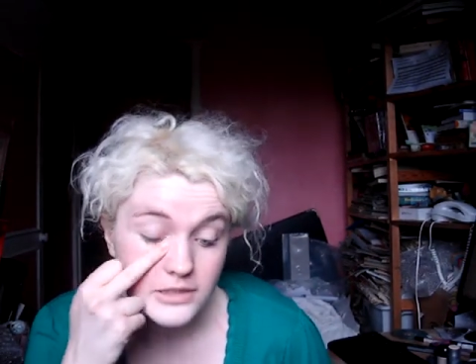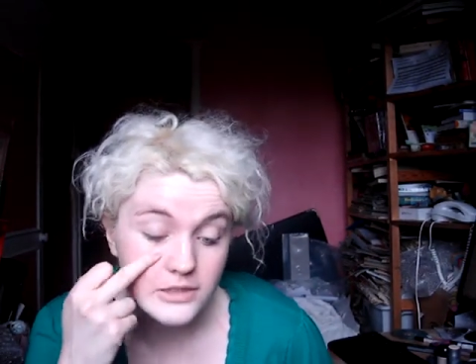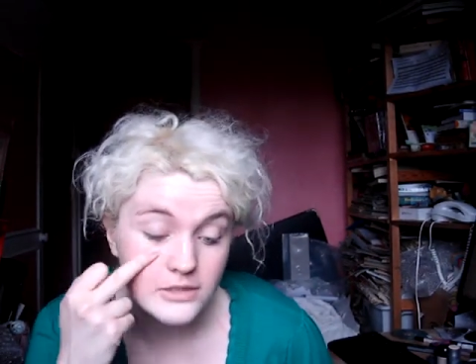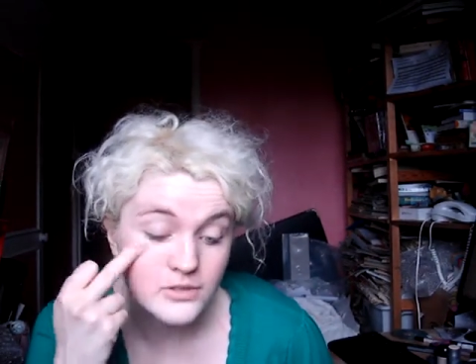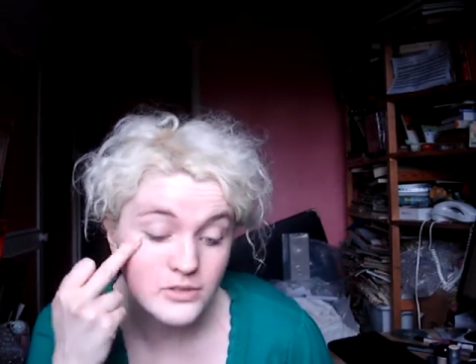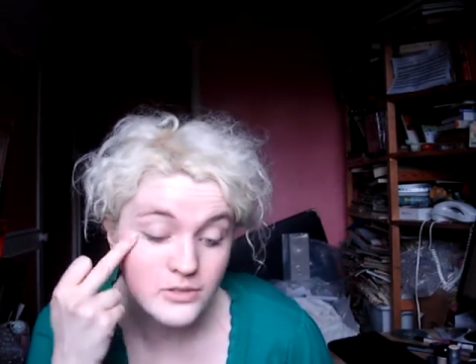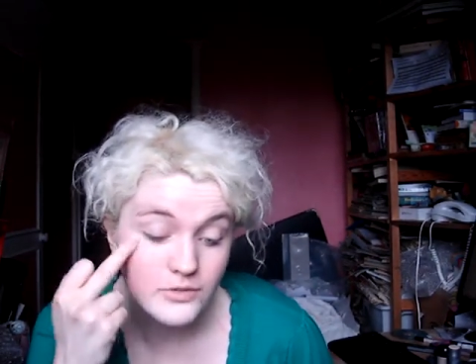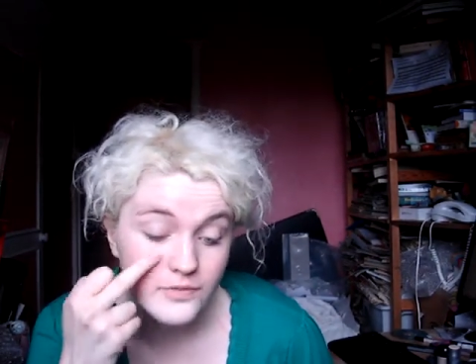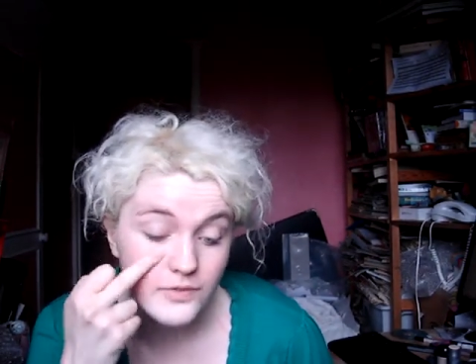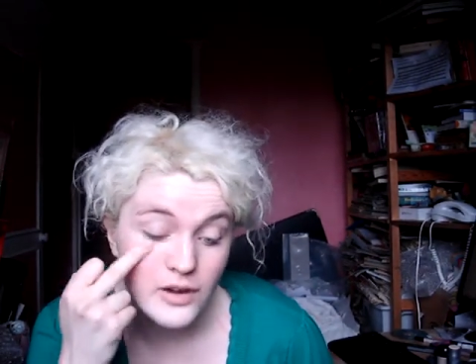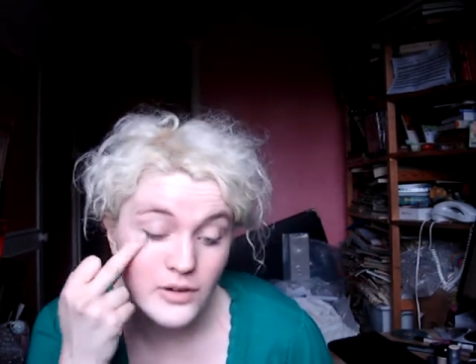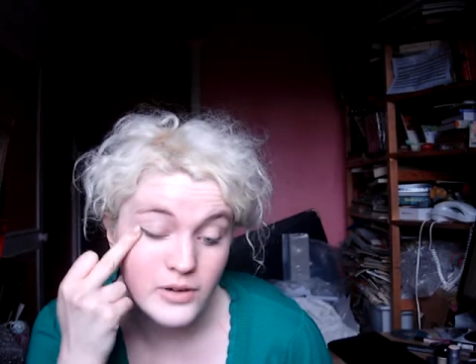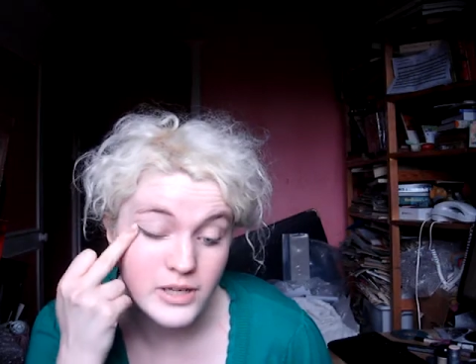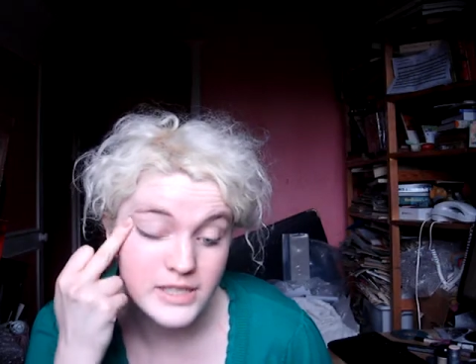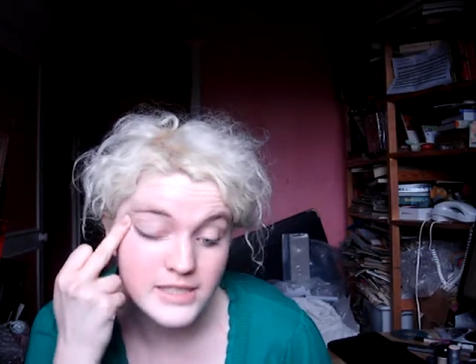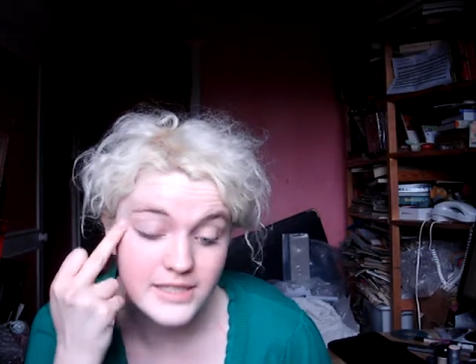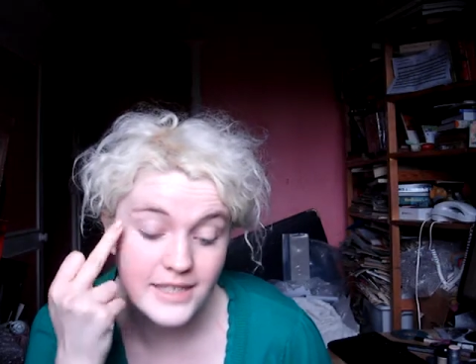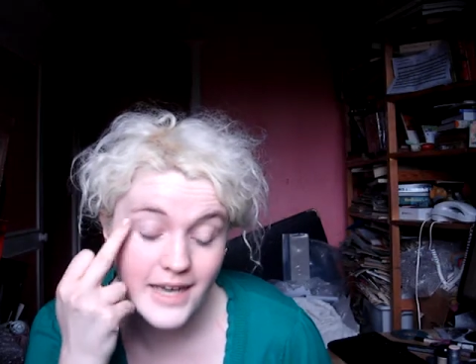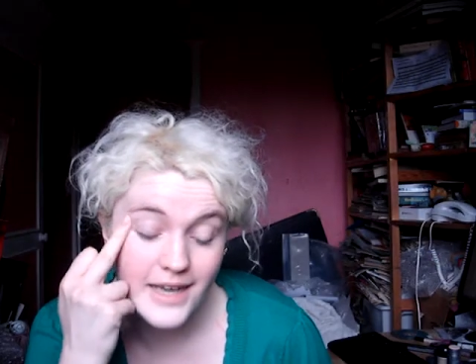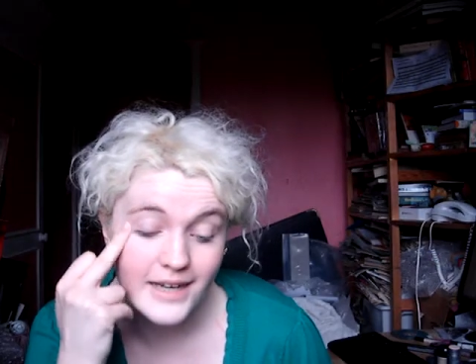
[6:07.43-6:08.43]
it's all very
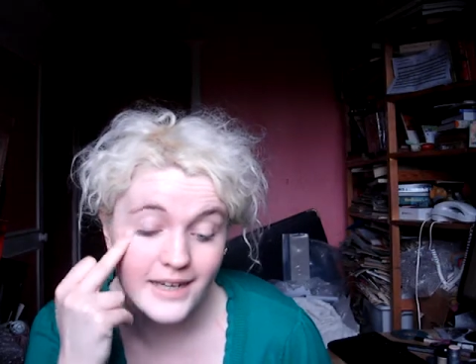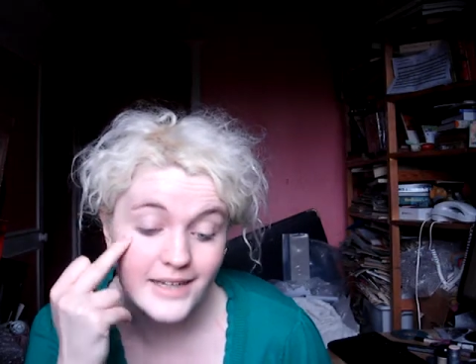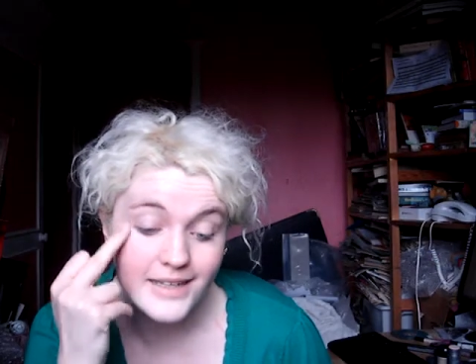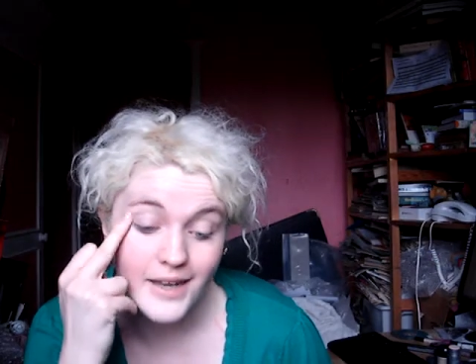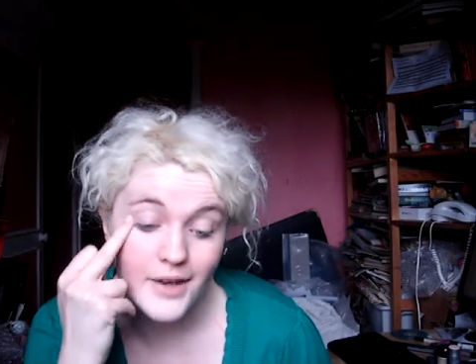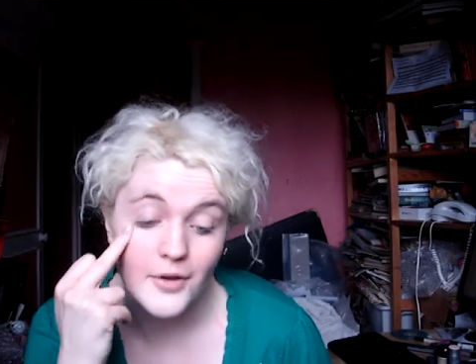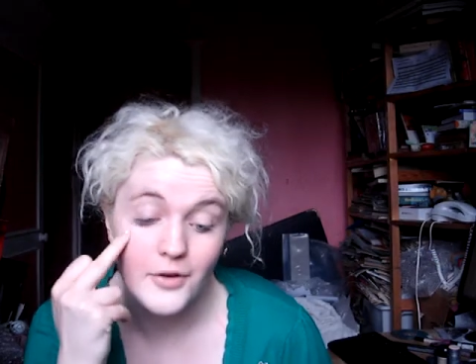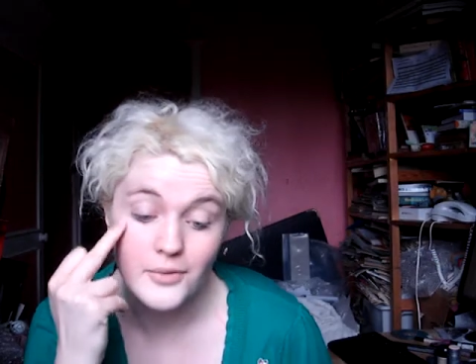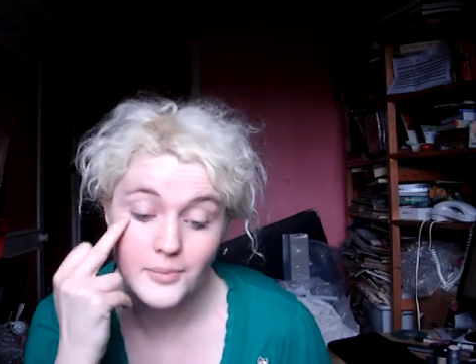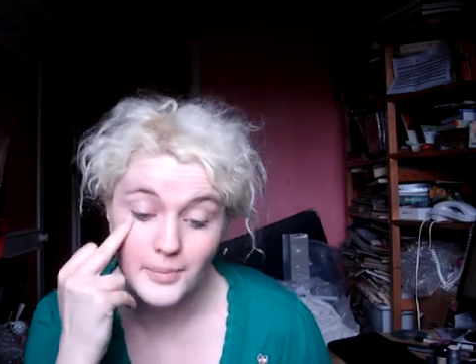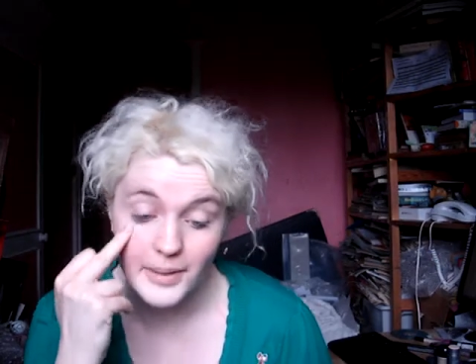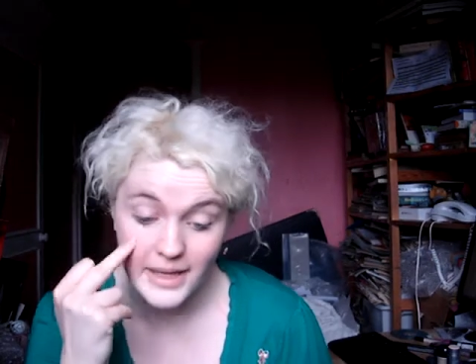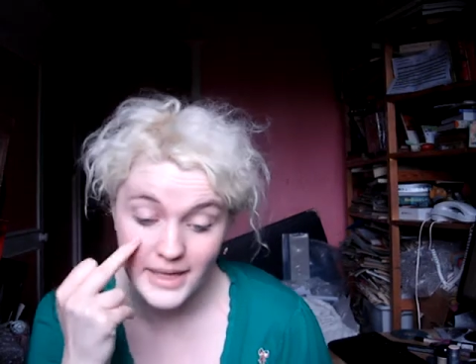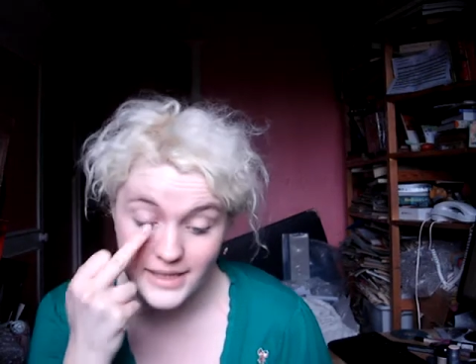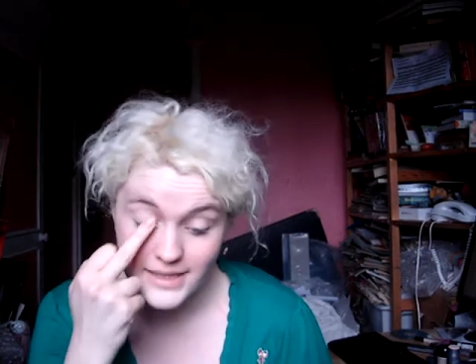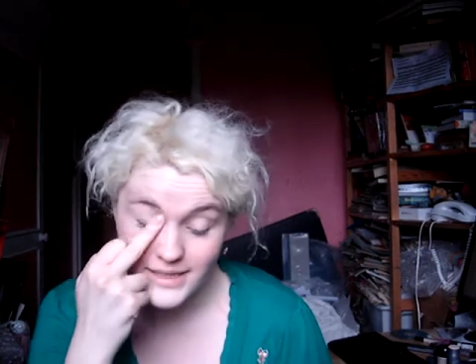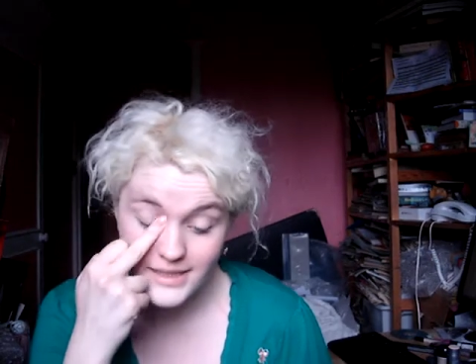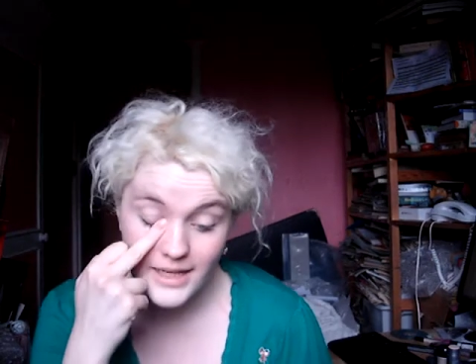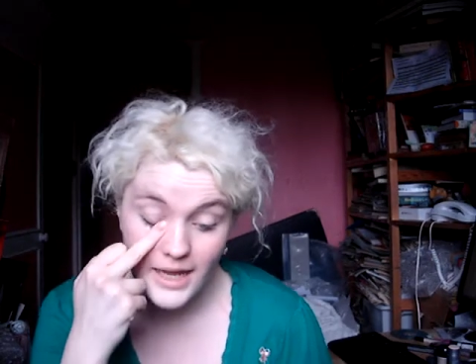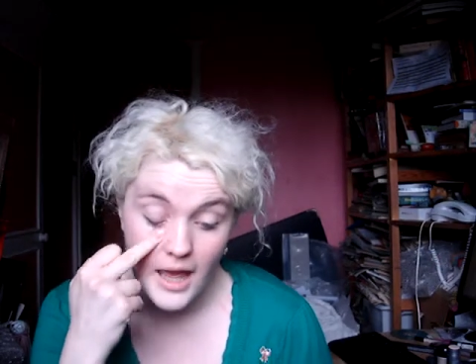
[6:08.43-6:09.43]
skin tone
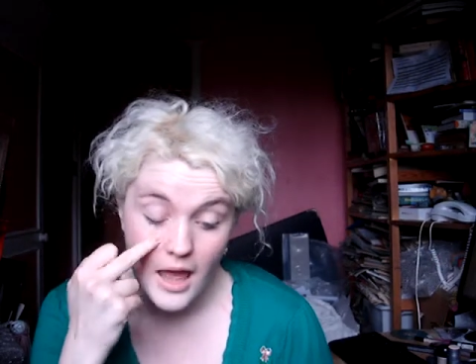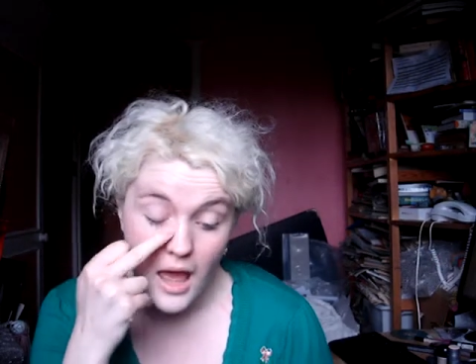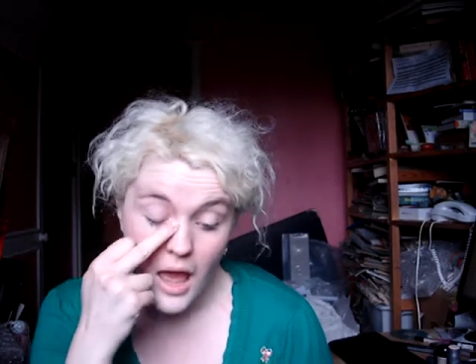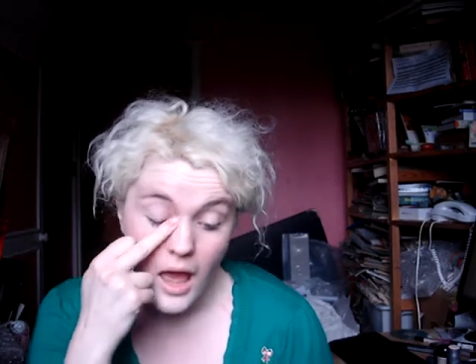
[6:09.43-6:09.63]
based.